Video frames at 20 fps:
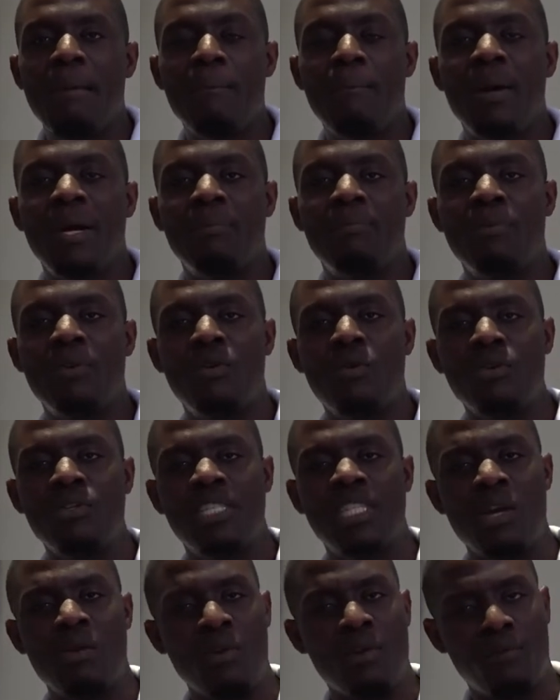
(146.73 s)
But
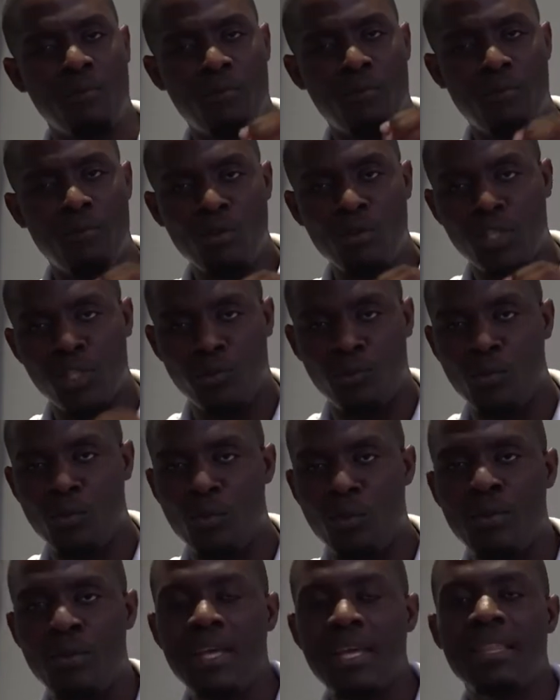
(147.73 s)
because they were
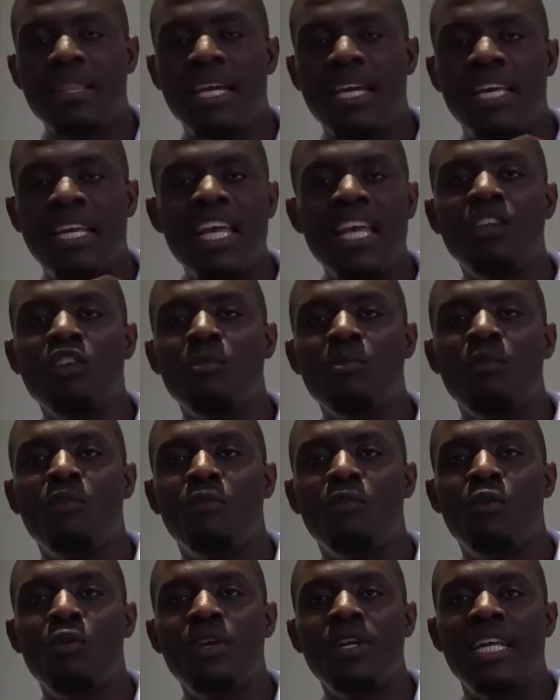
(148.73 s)
forceful, the kingdom
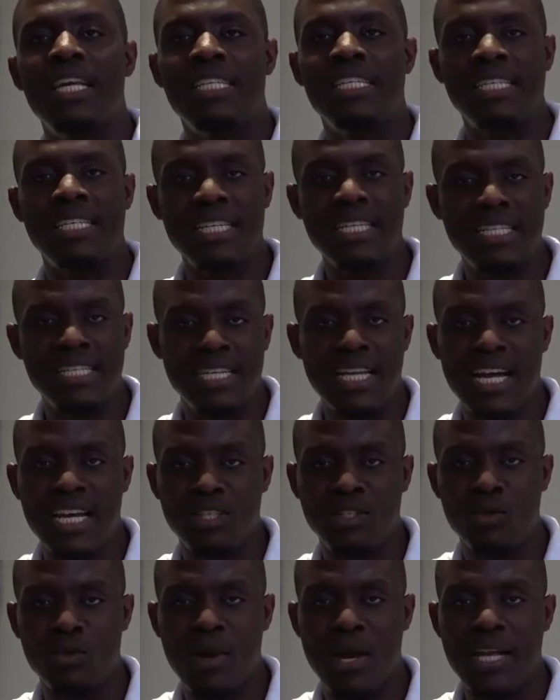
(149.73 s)
of God has reached
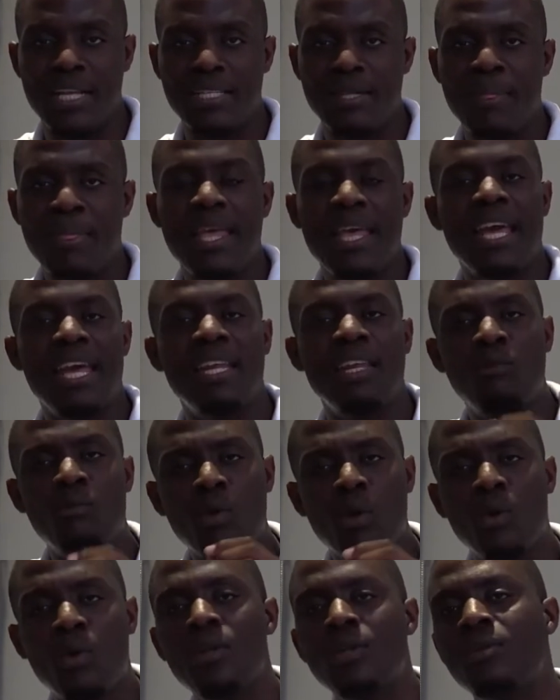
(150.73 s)
unto us. And if
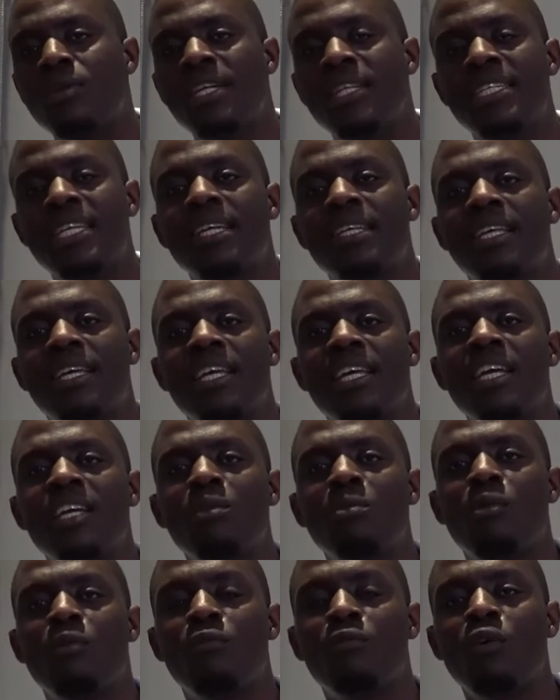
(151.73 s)
we're going to take the
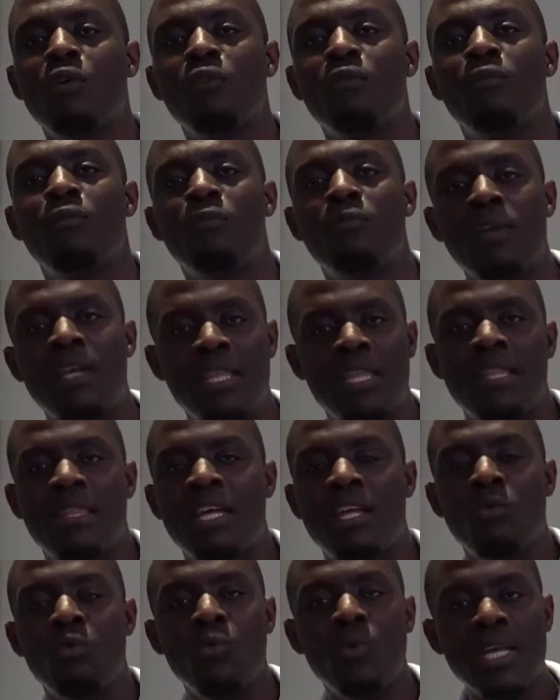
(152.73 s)
kingdom of God further
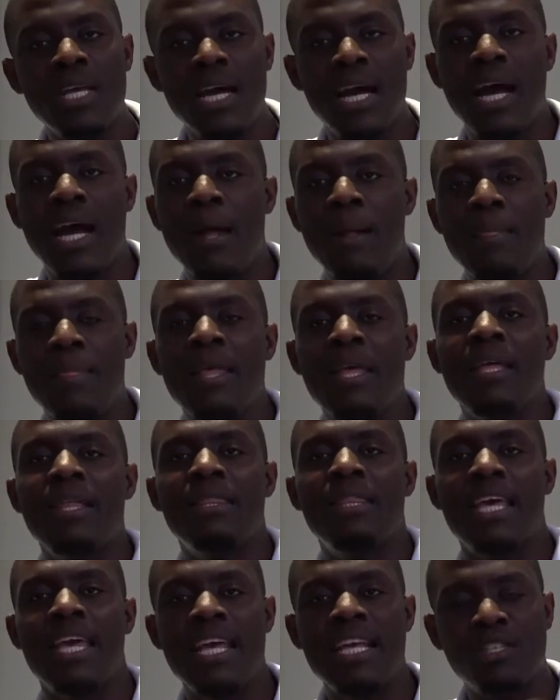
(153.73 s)
than we are,
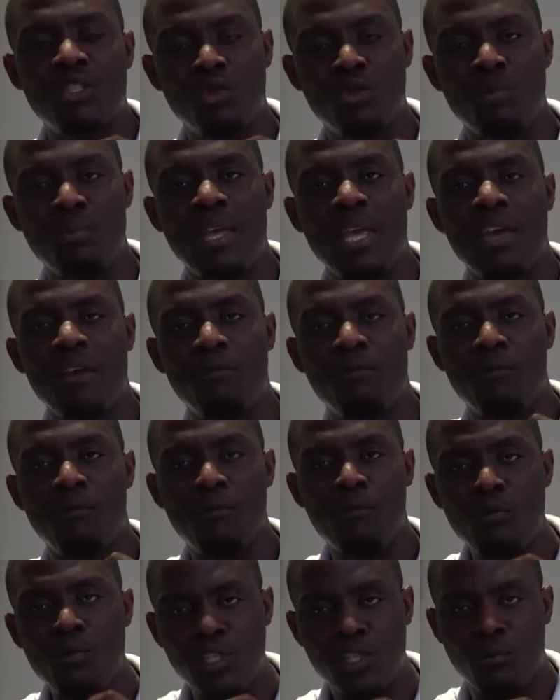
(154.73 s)
there has to be a
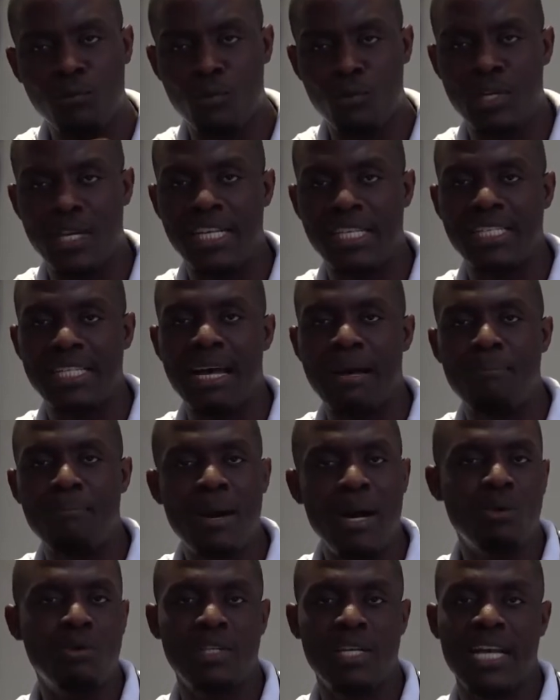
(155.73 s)
forcefulness
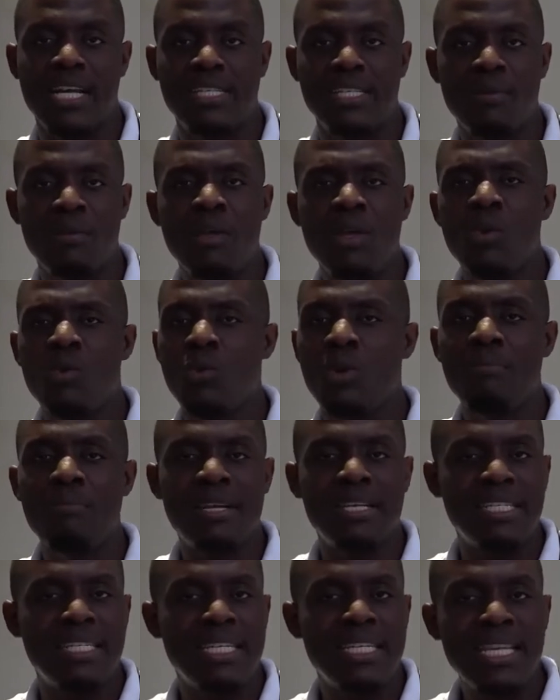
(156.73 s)
about us. We
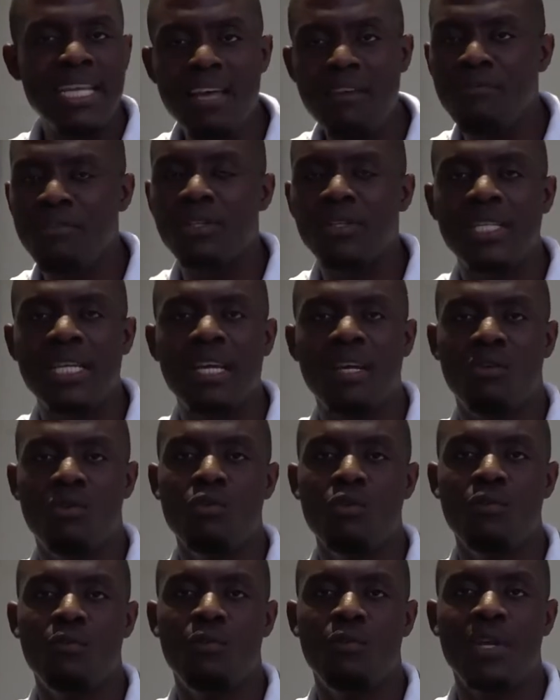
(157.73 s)
must never
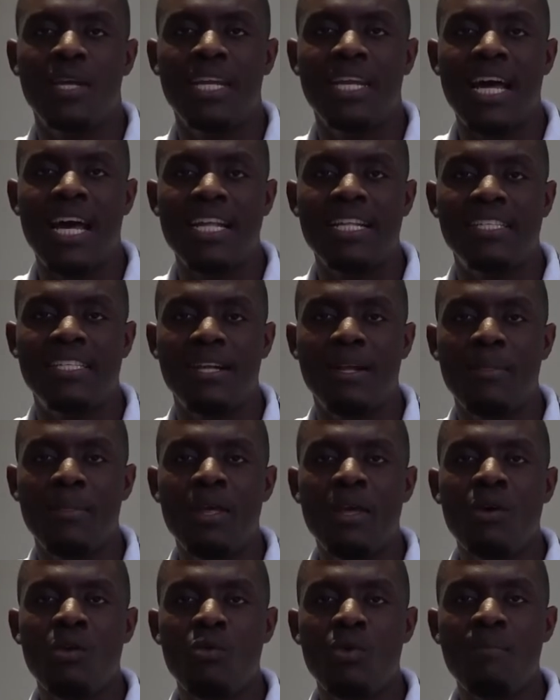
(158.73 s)
take no for an answer.
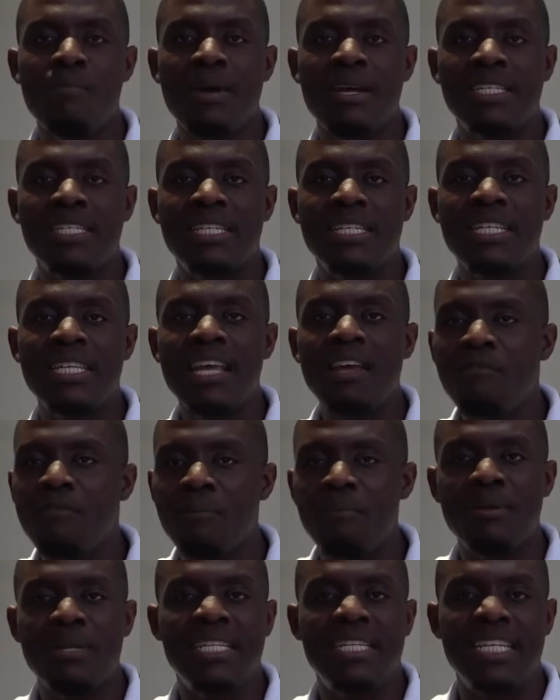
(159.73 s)
We must
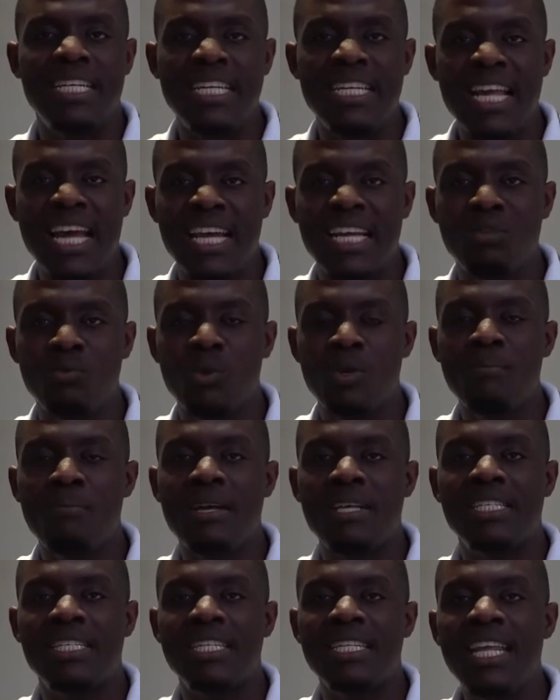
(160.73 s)
never be denied. We
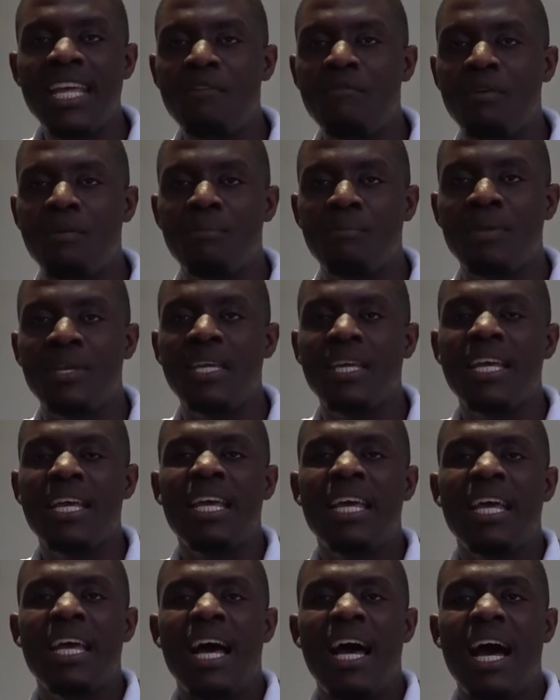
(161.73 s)
must never be.
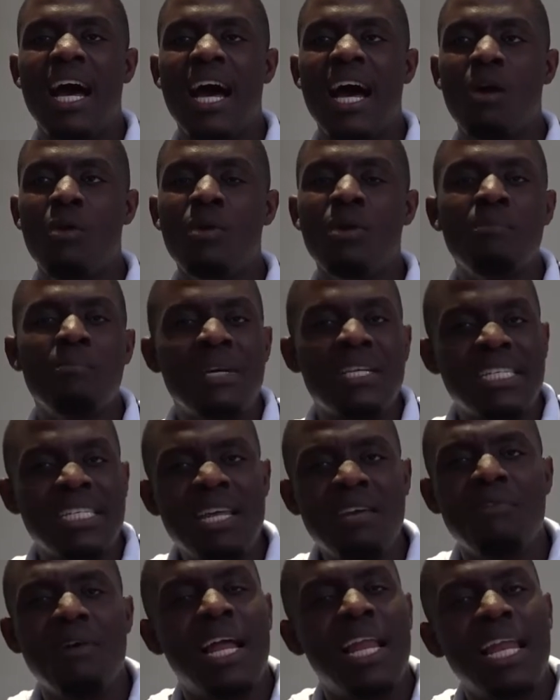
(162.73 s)
We must
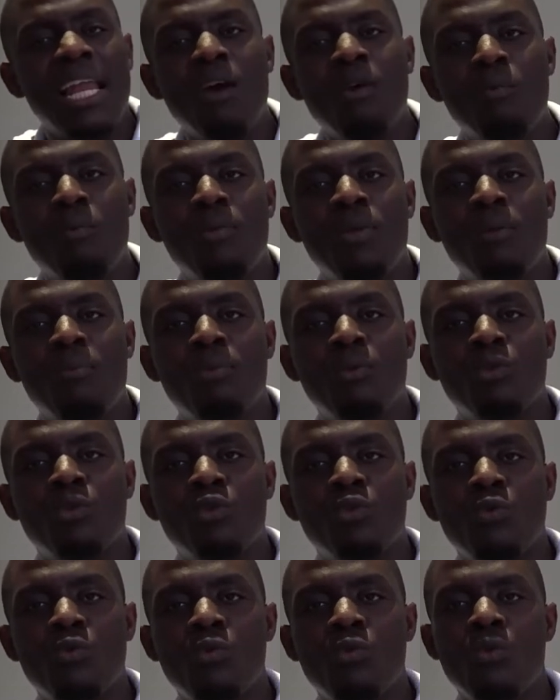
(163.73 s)
never allow people
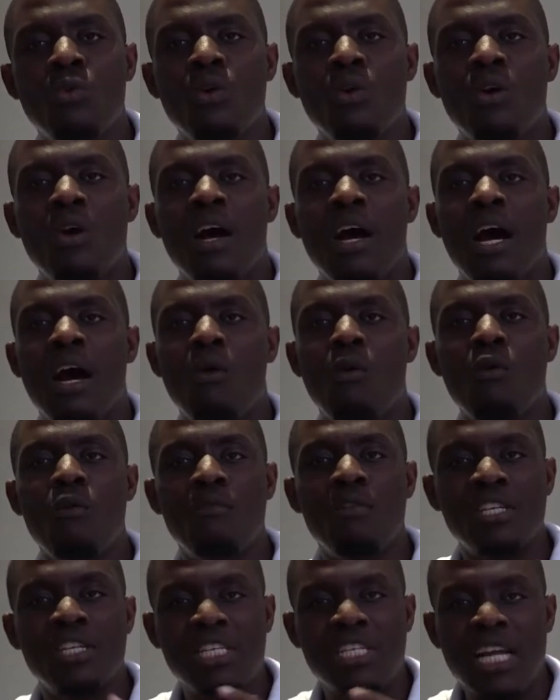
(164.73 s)
to
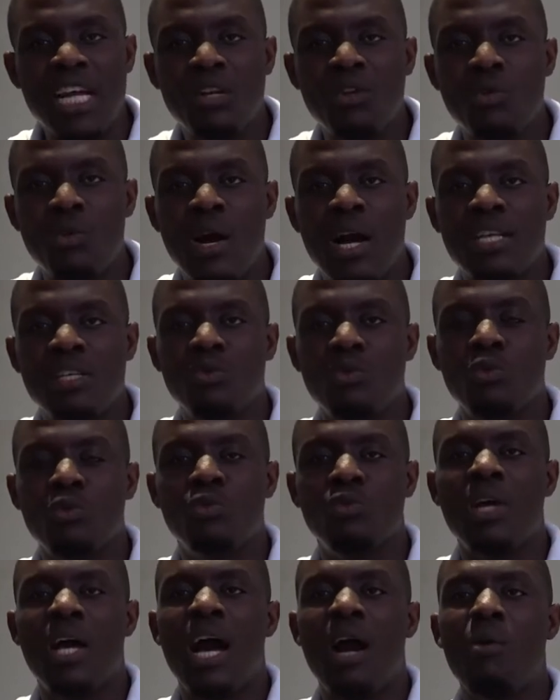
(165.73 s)
overshadow us
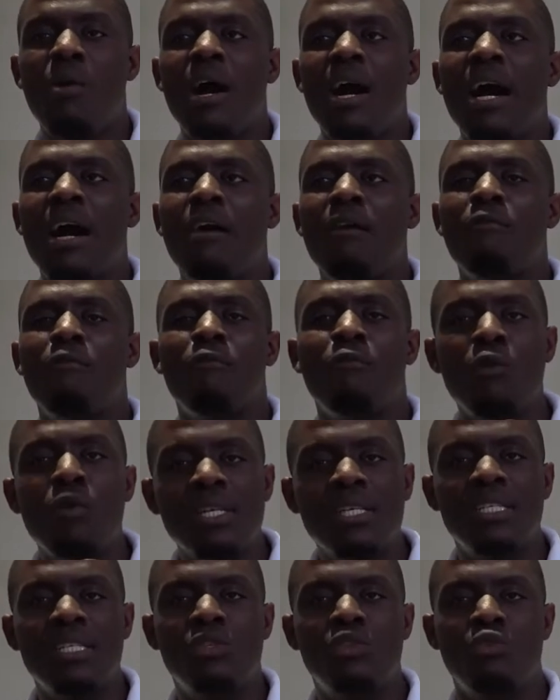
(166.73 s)
or our
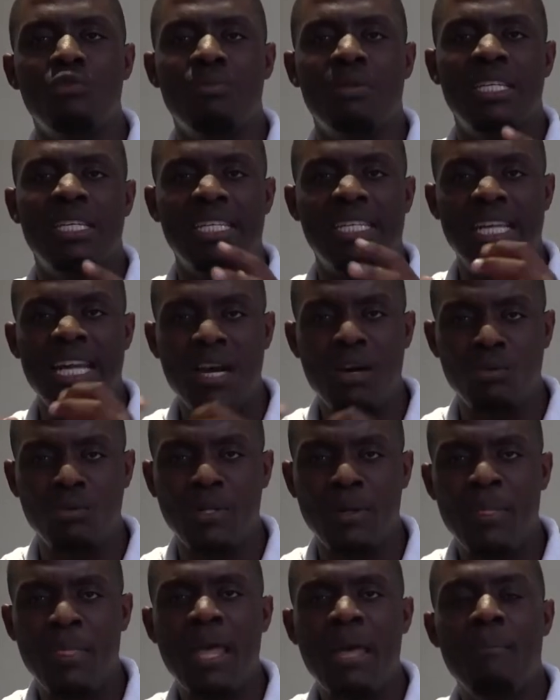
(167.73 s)
voices to be
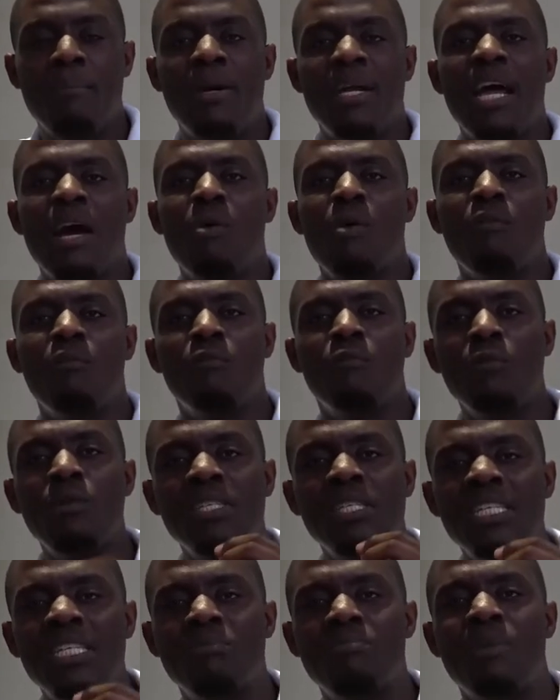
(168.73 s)
drowned. But our
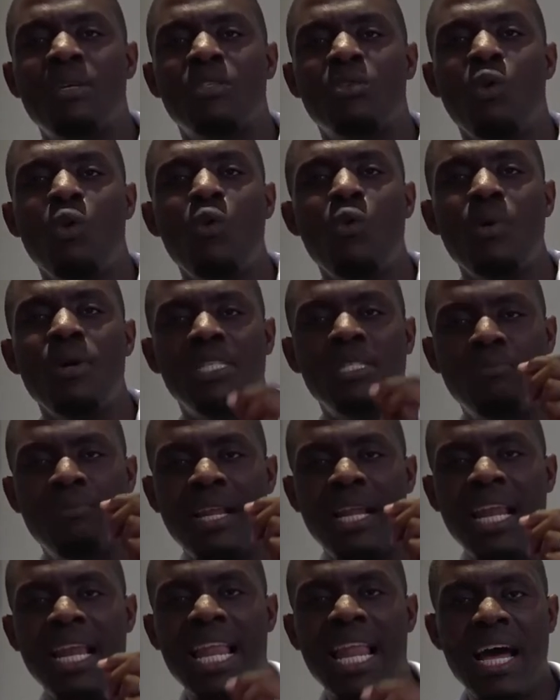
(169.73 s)
voices must always
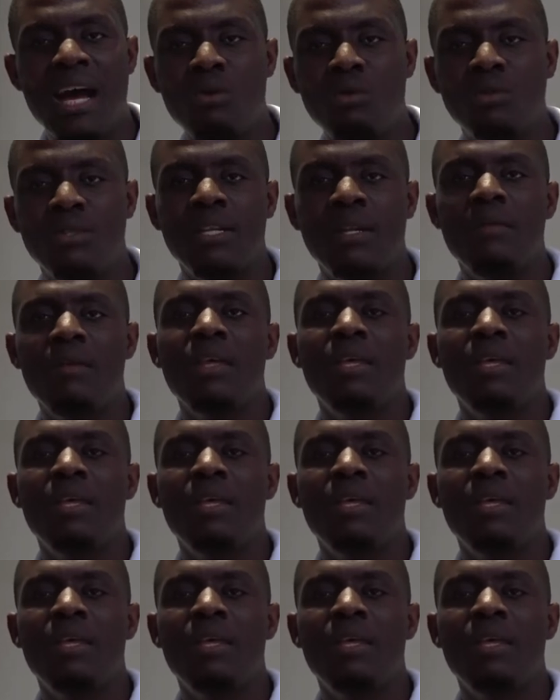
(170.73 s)
be loud.